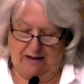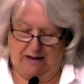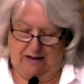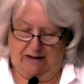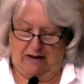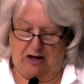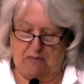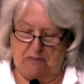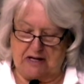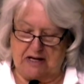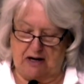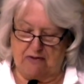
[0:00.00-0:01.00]
Naomi
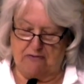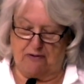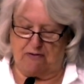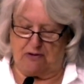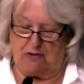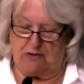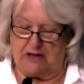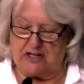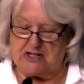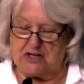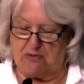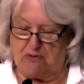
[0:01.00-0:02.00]
cared for Ruth, and
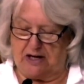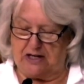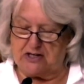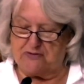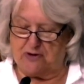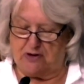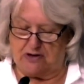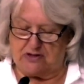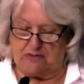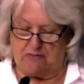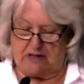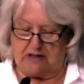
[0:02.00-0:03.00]
she arranged for her to
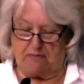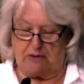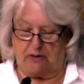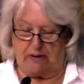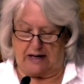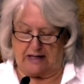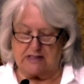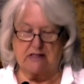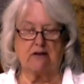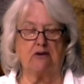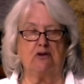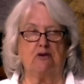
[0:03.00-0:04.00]
meet Boaz,
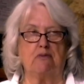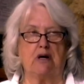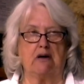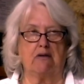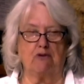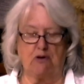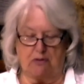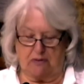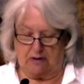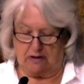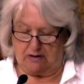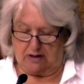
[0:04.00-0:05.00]
whom Ruth
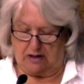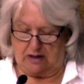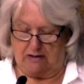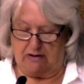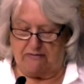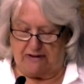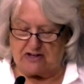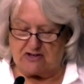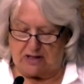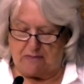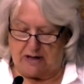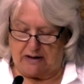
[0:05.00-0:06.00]

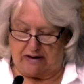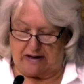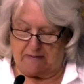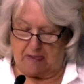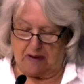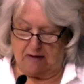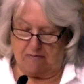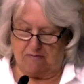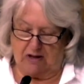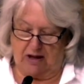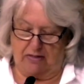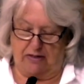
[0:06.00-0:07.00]
eventually married.
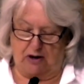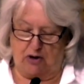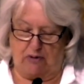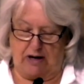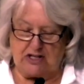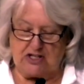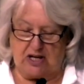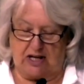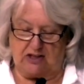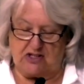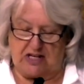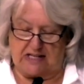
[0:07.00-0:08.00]
Their
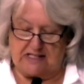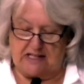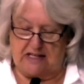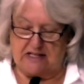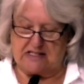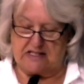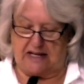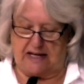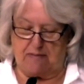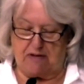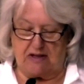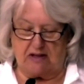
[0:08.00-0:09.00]
grandchild, Jesse, is
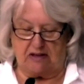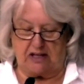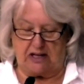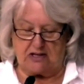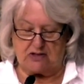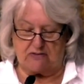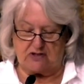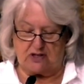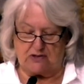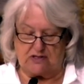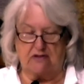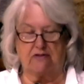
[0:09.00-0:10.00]
named in the lineage of
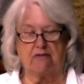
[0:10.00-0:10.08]
Joseph.